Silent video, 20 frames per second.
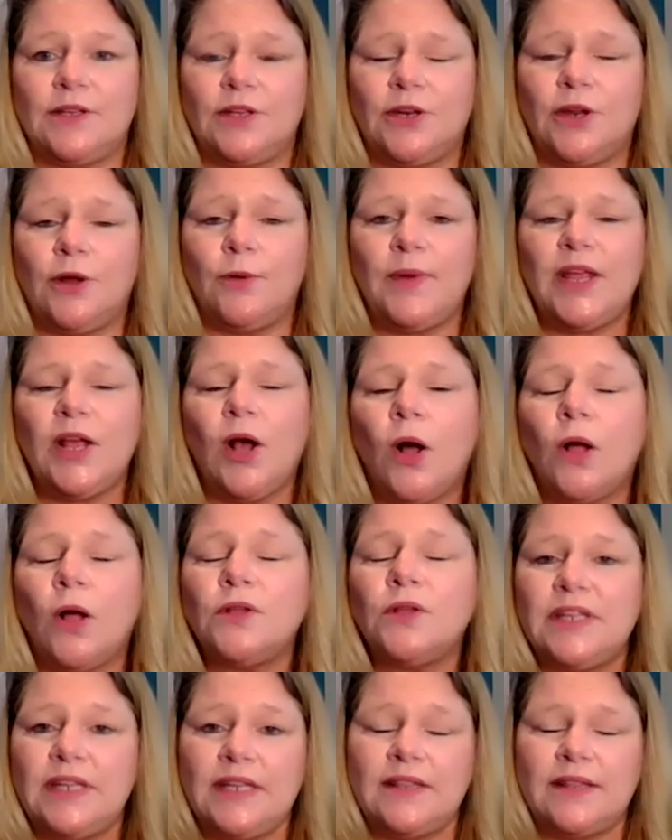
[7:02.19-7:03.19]
We
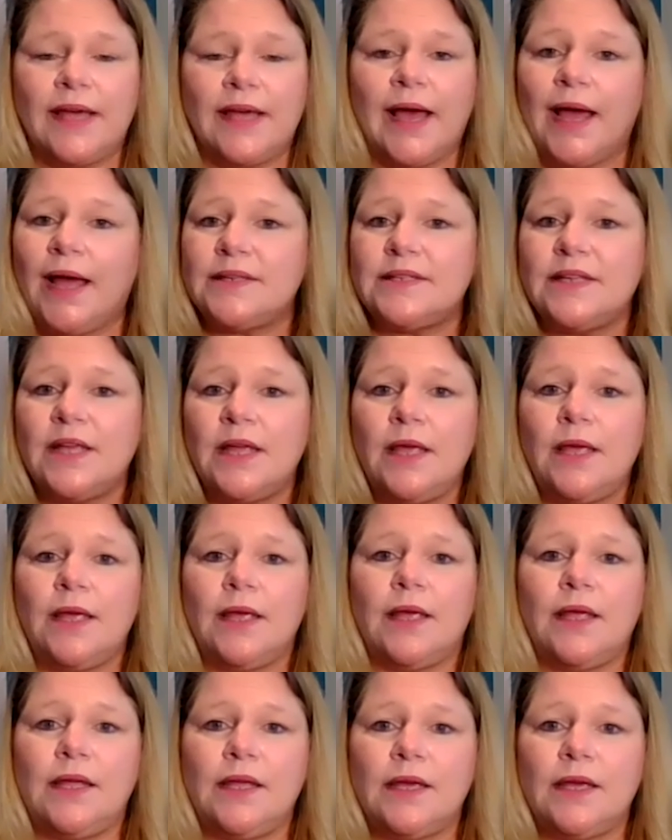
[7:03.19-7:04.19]
all need that.
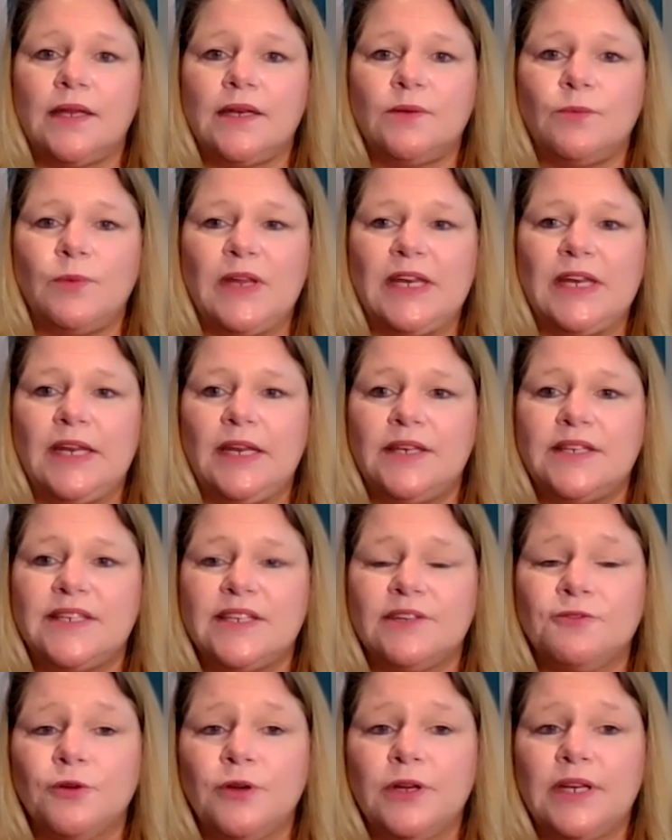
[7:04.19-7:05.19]
And we need
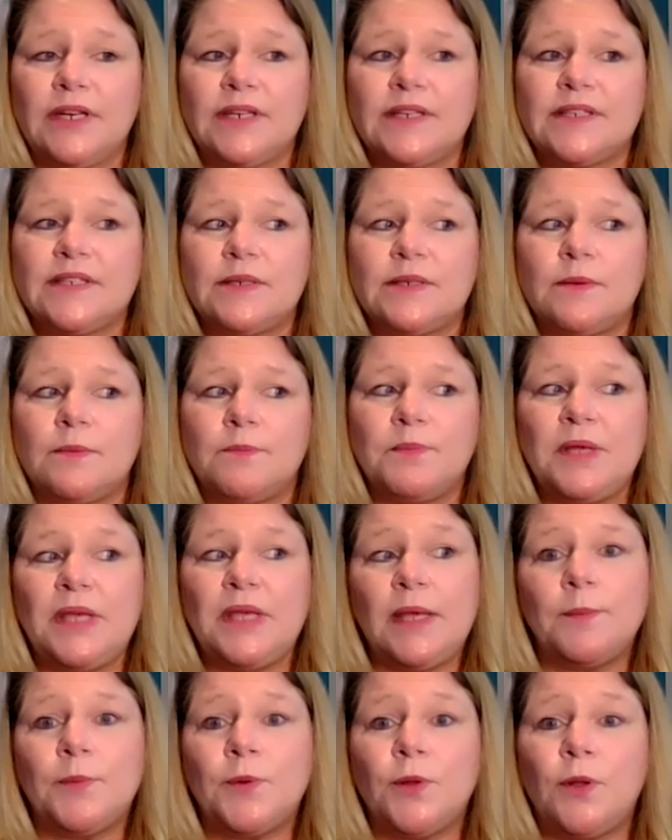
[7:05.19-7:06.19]
different
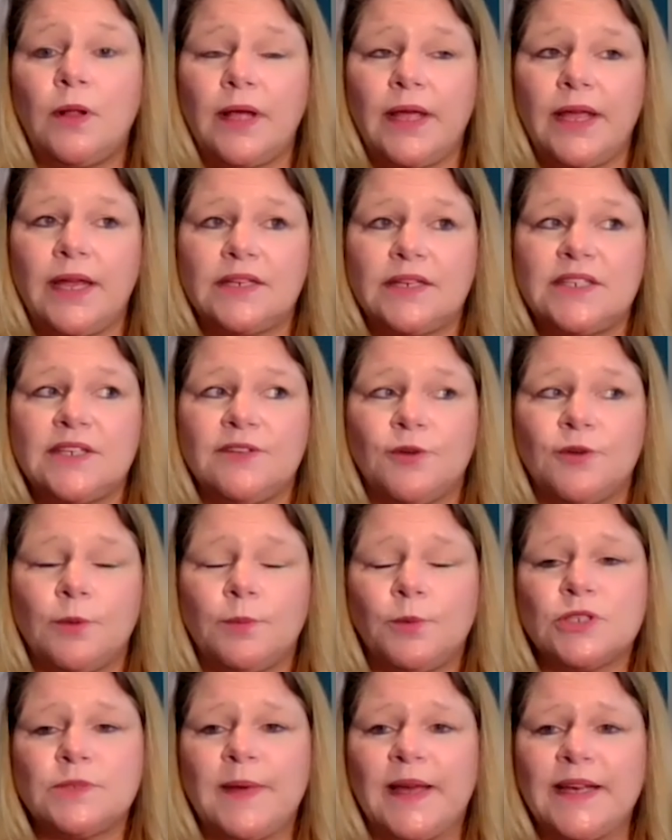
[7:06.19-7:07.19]
people and
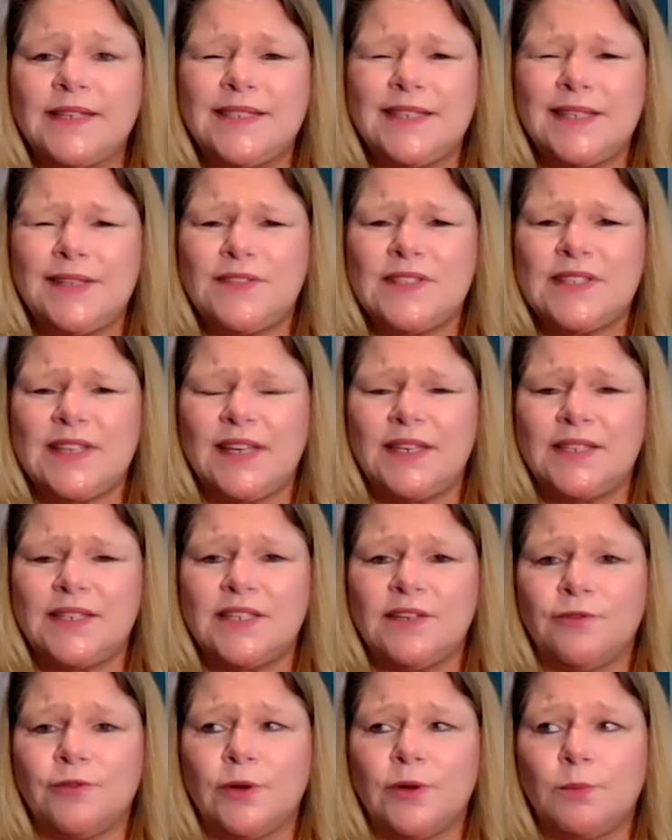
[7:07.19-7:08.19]
different perspectives at
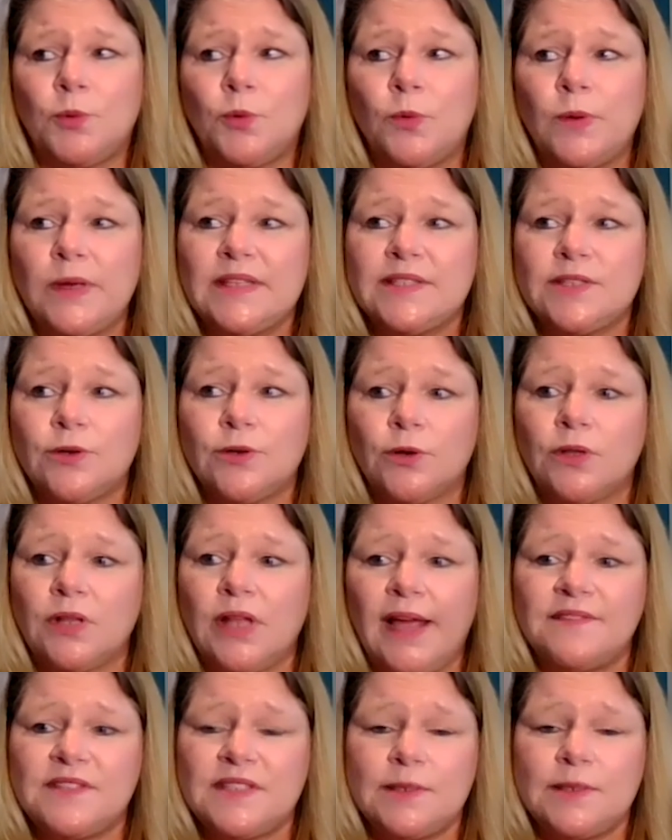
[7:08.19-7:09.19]
different points in our
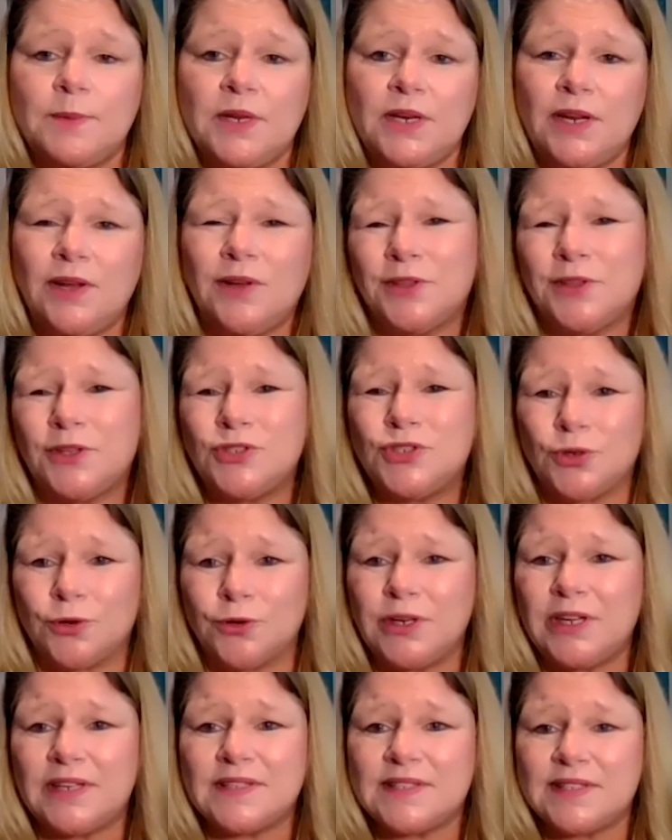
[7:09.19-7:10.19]
lives, depending on the
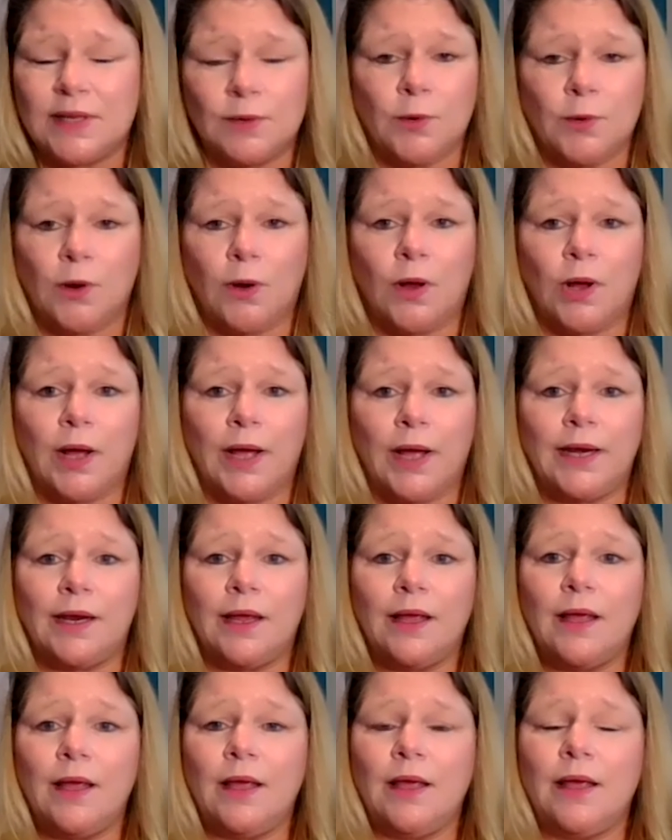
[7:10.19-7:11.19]
journeys that we're on.
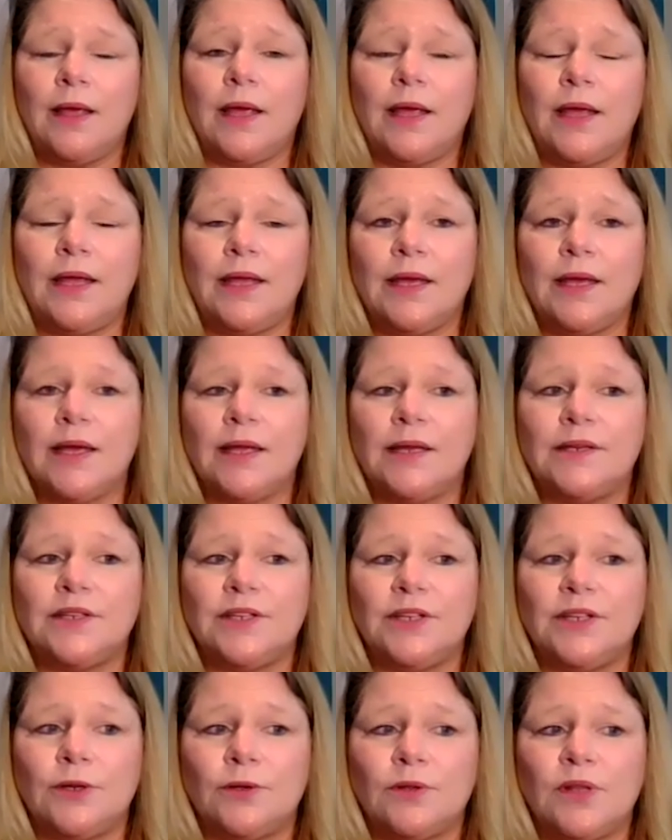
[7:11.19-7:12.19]
And,
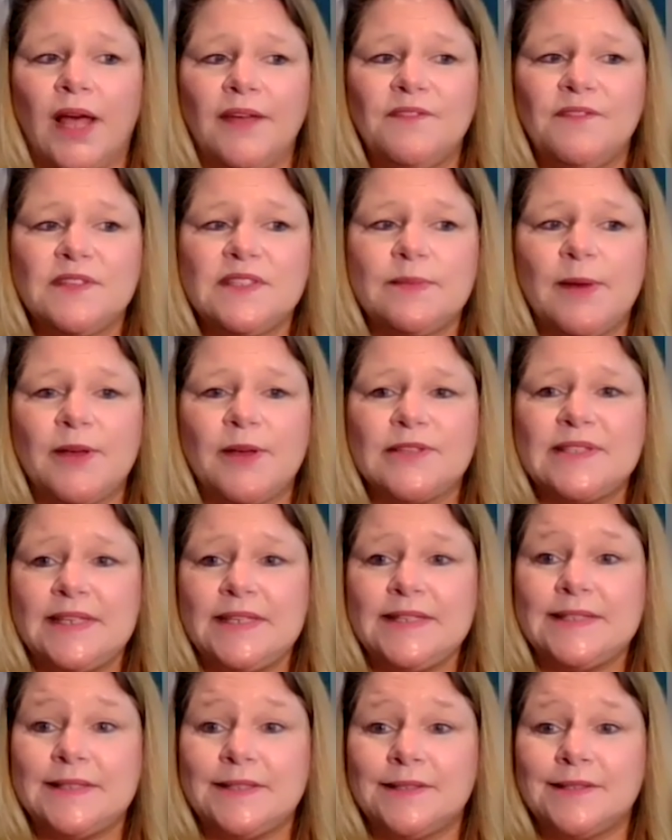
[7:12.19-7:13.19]
life is about
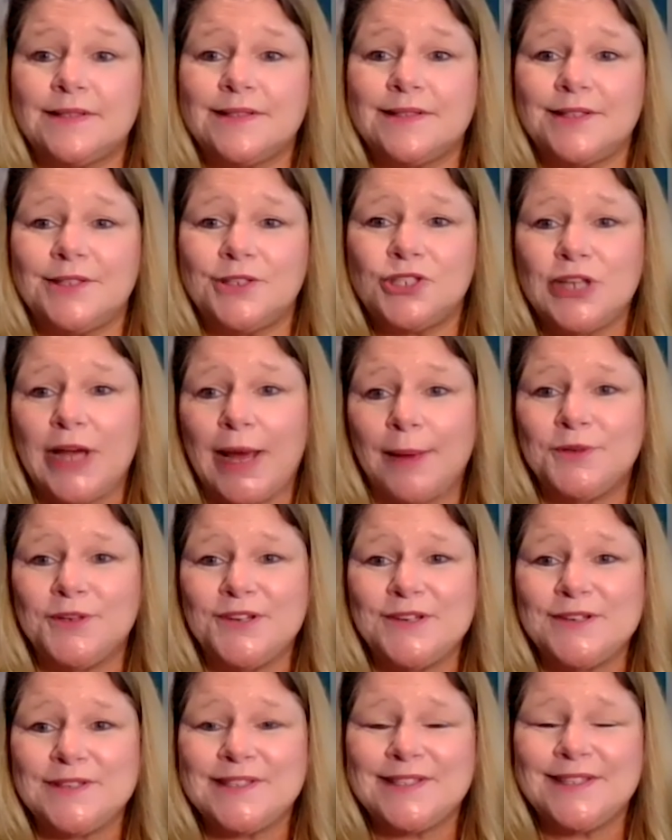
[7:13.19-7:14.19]
seasons and
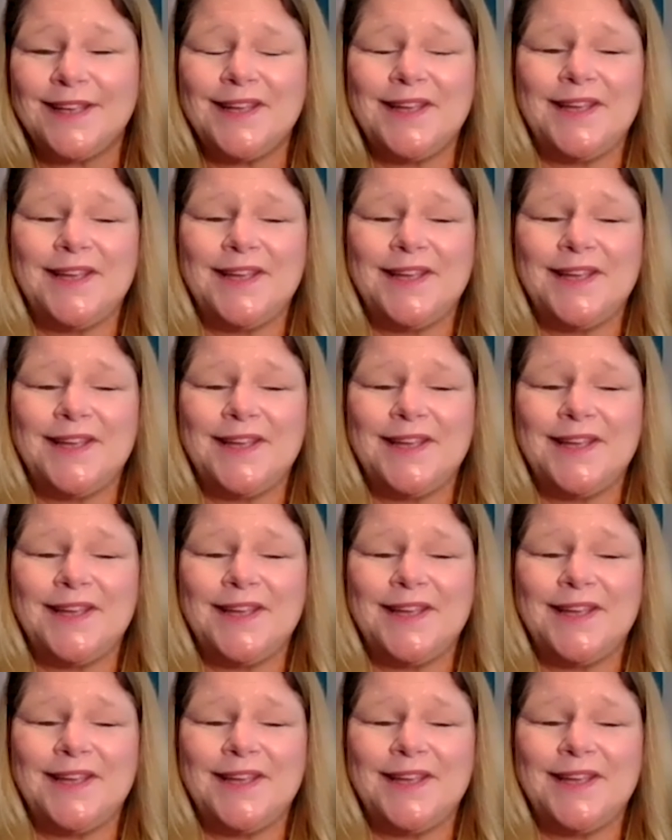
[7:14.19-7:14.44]
chapters.